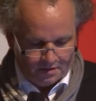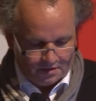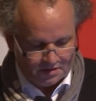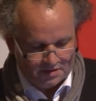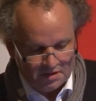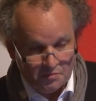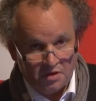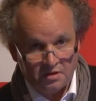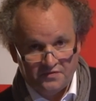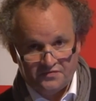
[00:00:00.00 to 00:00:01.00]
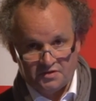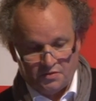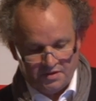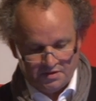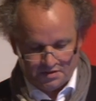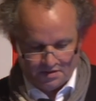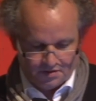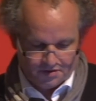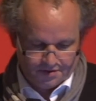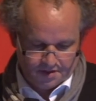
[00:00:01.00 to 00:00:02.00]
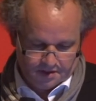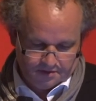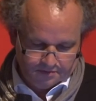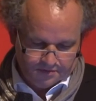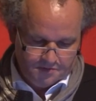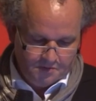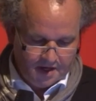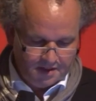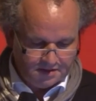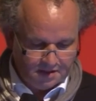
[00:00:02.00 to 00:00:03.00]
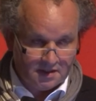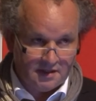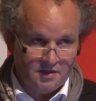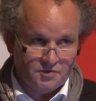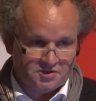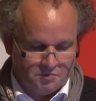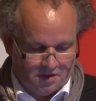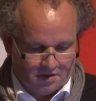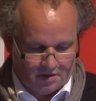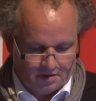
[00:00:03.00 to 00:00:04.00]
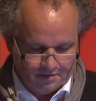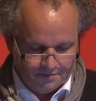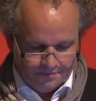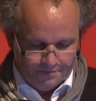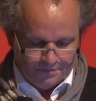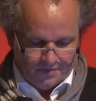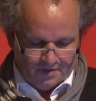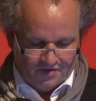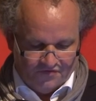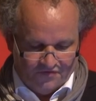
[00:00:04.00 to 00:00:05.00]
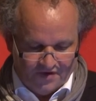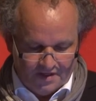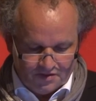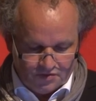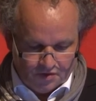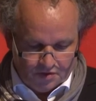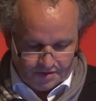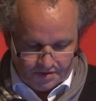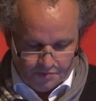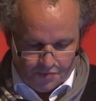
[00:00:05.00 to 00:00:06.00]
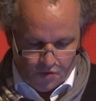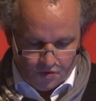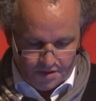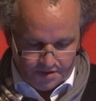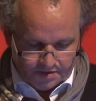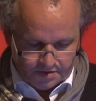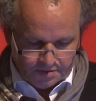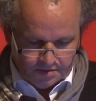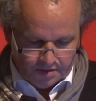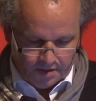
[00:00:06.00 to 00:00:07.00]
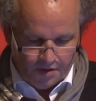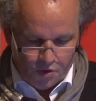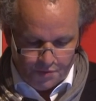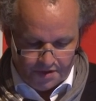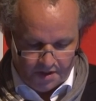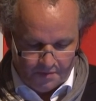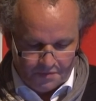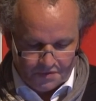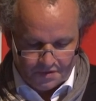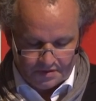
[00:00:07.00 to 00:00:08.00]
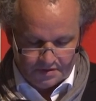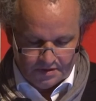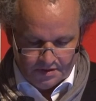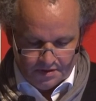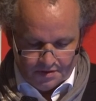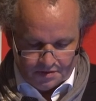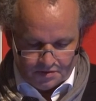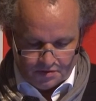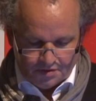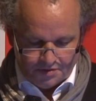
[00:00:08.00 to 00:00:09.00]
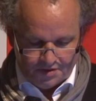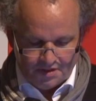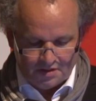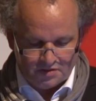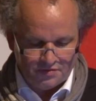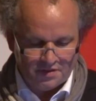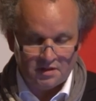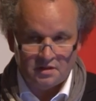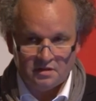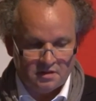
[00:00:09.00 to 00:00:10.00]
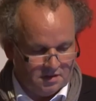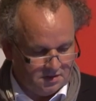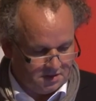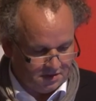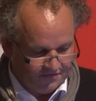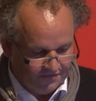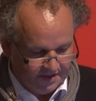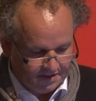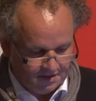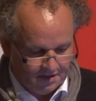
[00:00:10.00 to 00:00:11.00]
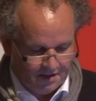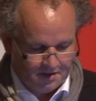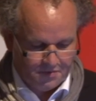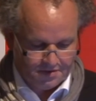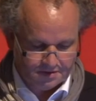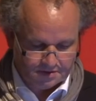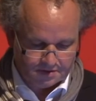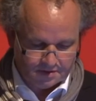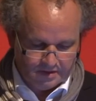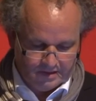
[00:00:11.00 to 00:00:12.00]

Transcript: The city model of the 20th century remains a closed model that failed to support and open up the contradictory and conflicting elements.